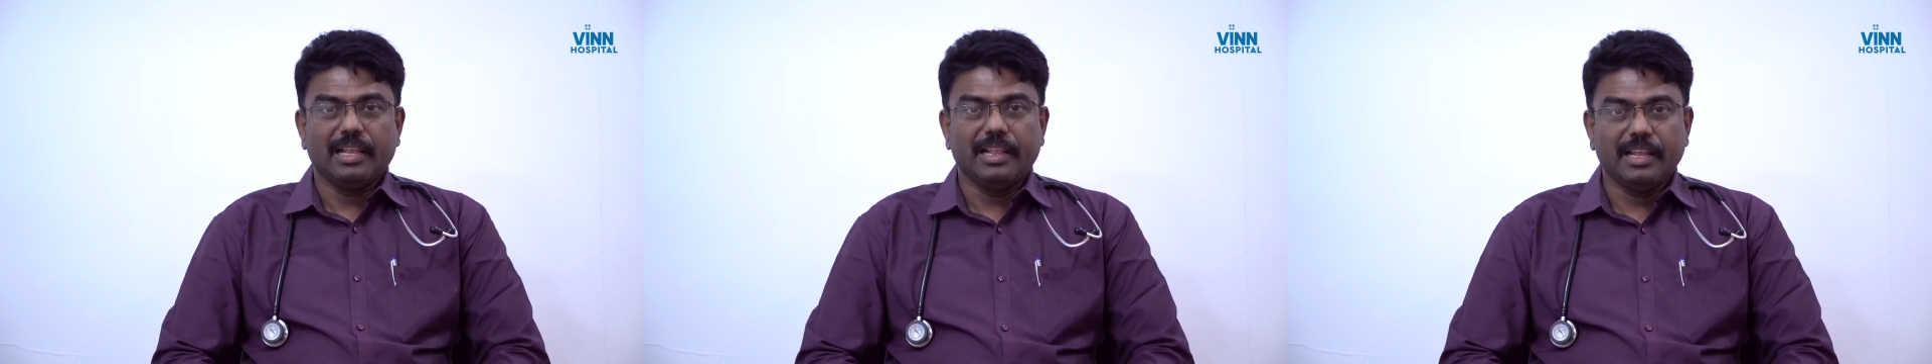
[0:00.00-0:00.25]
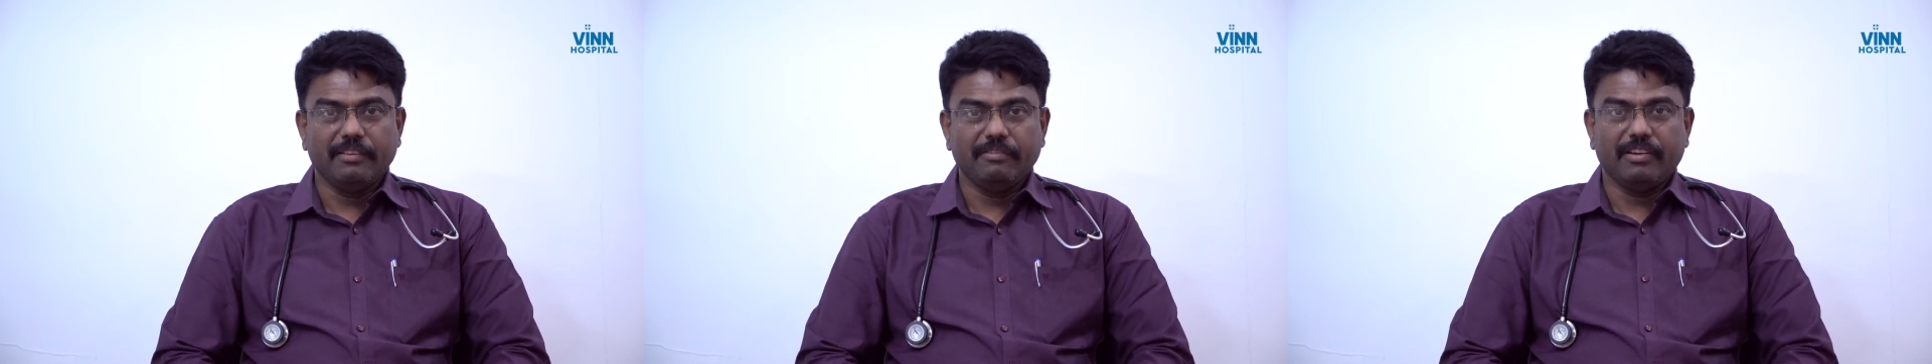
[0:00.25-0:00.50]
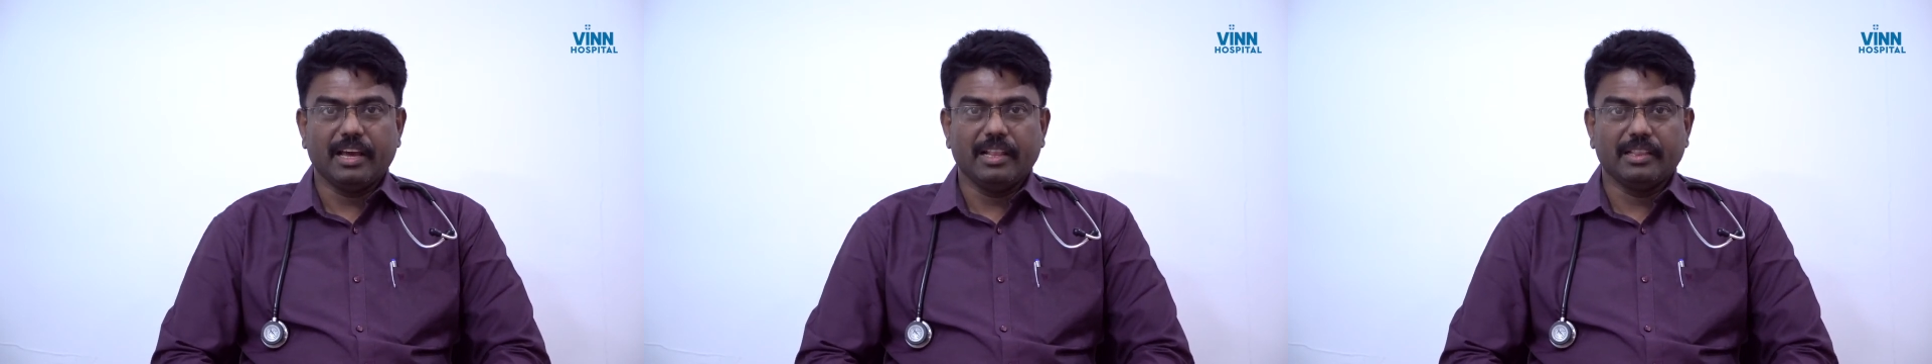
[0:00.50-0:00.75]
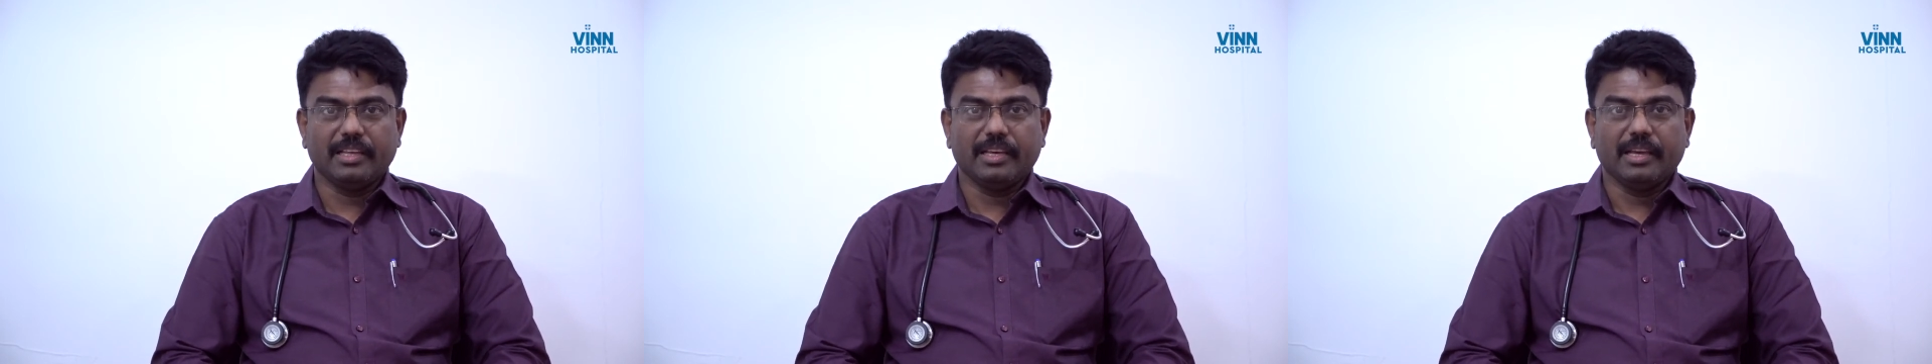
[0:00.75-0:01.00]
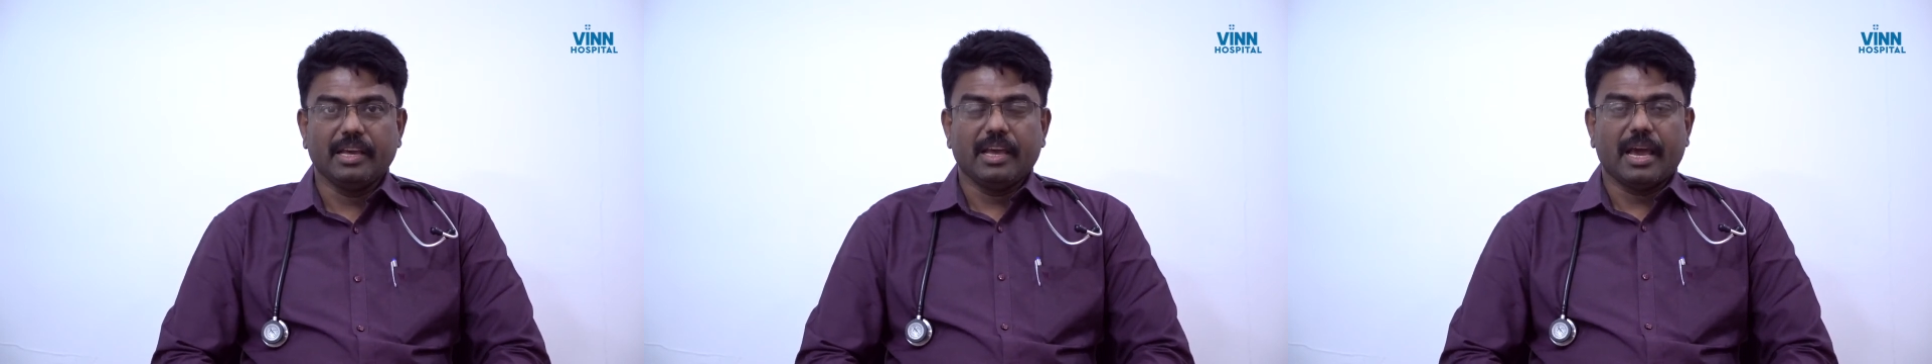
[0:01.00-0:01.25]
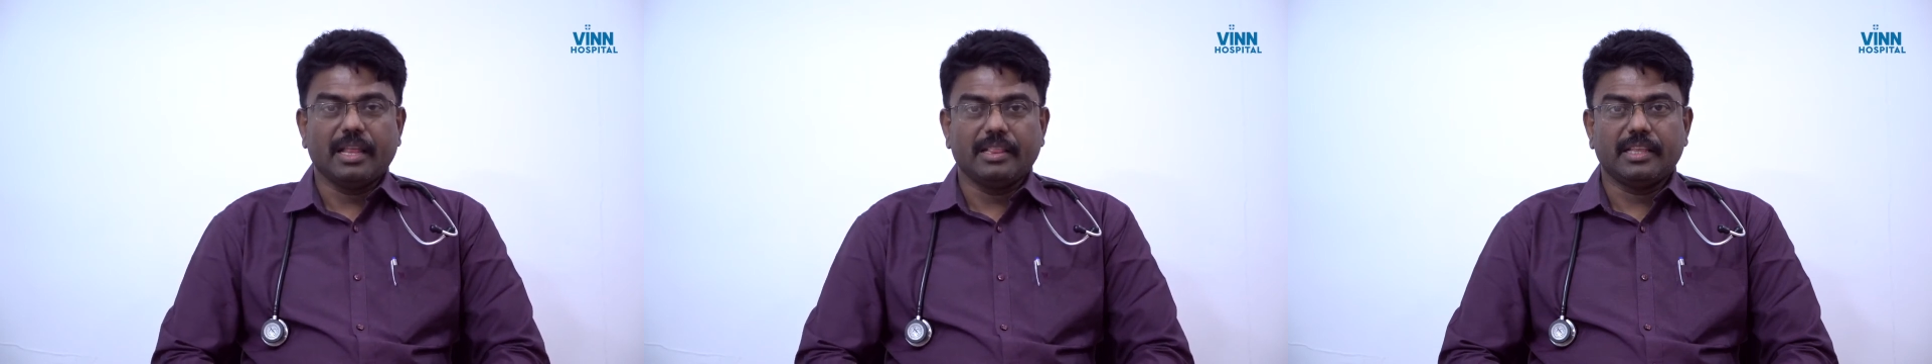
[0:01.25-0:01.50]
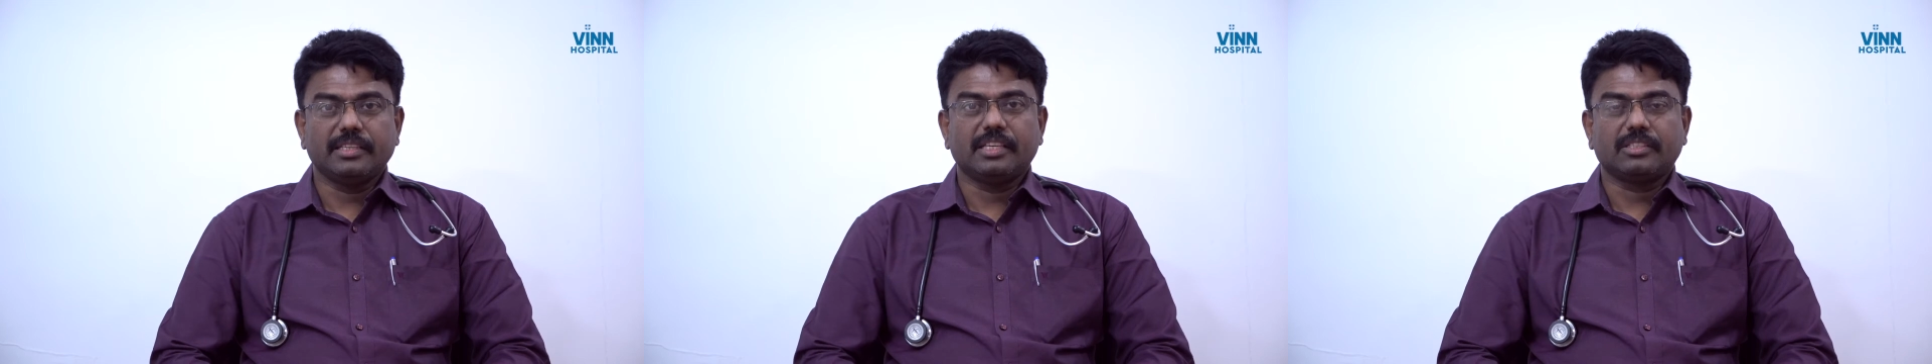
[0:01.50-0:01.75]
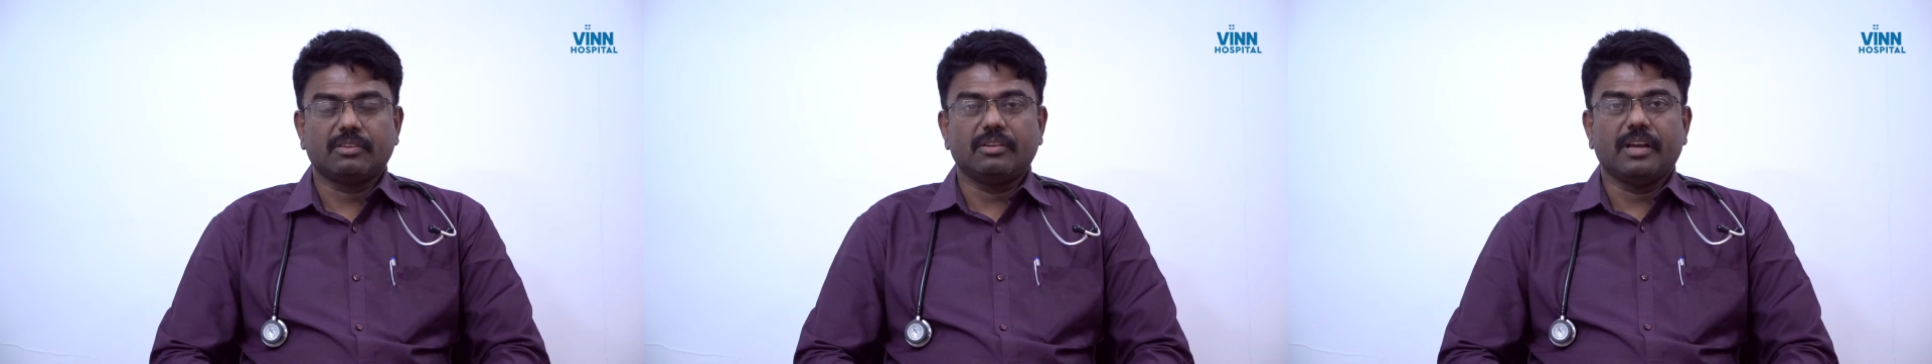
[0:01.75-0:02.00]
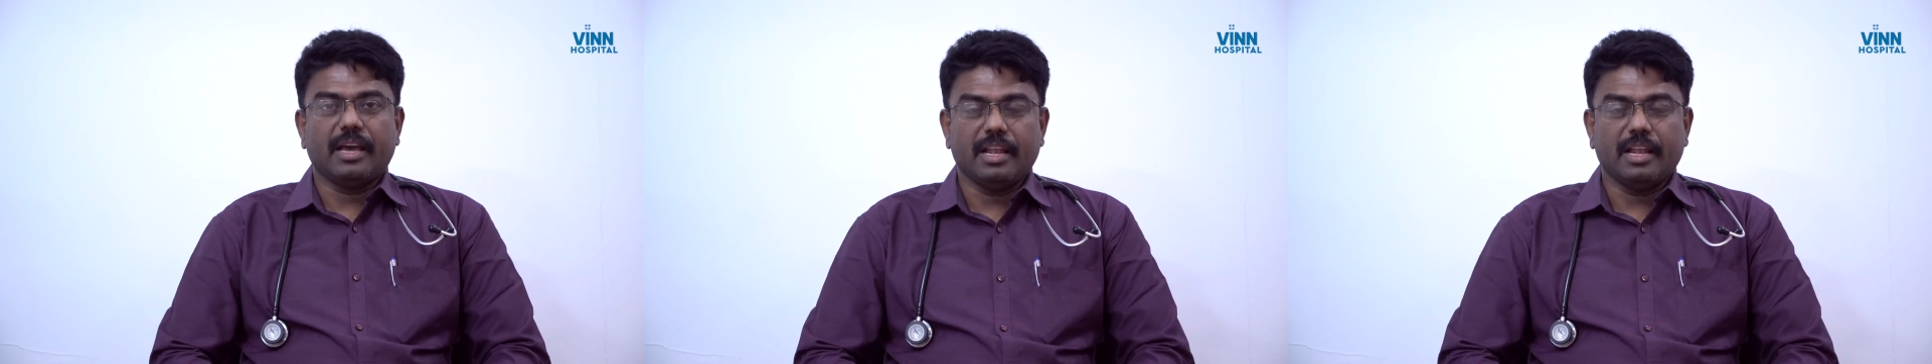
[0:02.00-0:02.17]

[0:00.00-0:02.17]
live healthy and this is going to